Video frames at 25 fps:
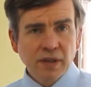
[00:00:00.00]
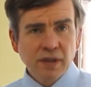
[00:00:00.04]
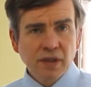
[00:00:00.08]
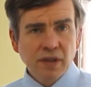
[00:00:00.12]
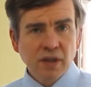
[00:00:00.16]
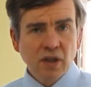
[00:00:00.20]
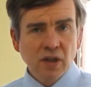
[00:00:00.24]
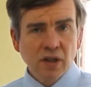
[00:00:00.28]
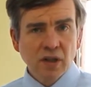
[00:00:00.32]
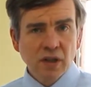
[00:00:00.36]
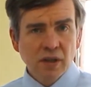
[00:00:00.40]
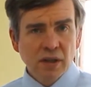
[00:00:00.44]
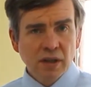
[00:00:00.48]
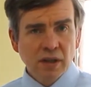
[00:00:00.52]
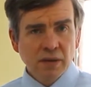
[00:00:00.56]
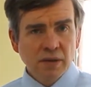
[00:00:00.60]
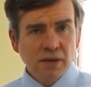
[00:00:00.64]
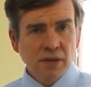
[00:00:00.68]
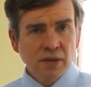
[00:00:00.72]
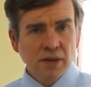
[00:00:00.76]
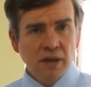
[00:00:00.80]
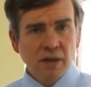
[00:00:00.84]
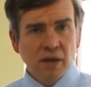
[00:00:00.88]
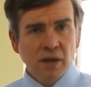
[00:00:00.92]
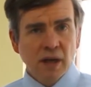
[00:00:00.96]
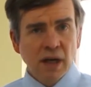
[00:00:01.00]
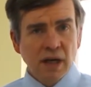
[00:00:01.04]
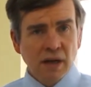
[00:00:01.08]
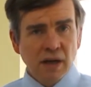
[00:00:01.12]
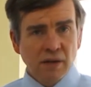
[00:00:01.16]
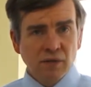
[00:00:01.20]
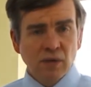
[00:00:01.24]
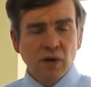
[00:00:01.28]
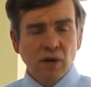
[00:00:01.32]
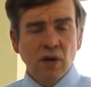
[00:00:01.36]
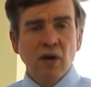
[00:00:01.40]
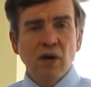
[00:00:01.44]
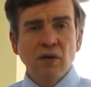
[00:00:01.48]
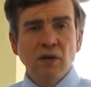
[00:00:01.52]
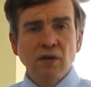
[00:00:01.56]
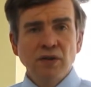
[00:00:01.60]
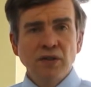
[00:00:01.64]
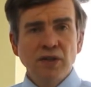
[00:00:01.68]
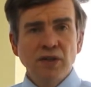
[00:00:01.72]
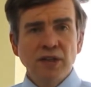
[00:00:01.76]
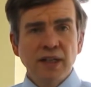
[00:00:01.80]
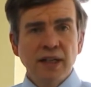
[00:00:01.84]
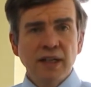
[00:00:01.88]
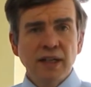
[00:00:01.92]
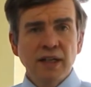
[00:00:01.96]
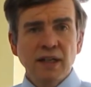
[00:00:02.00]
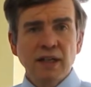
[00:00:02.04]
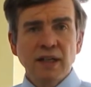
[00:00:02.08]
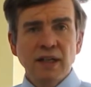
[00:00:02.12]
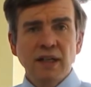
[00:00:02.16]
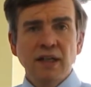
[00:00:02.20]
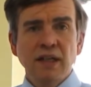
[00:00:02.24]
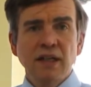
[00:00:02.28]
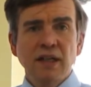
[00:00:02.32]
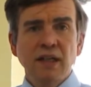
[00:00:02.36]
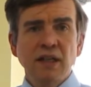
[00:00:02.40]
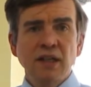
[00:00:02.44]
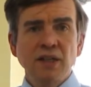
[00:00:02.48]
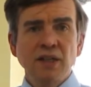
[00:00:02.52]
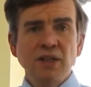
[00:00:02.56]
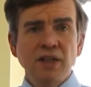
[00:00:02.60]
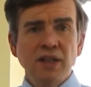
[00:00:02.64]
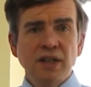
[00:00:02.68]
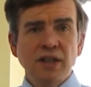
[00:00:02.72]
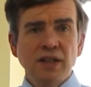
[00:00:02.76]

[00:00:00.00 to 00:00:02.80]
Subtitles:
colour that I have got on today. As you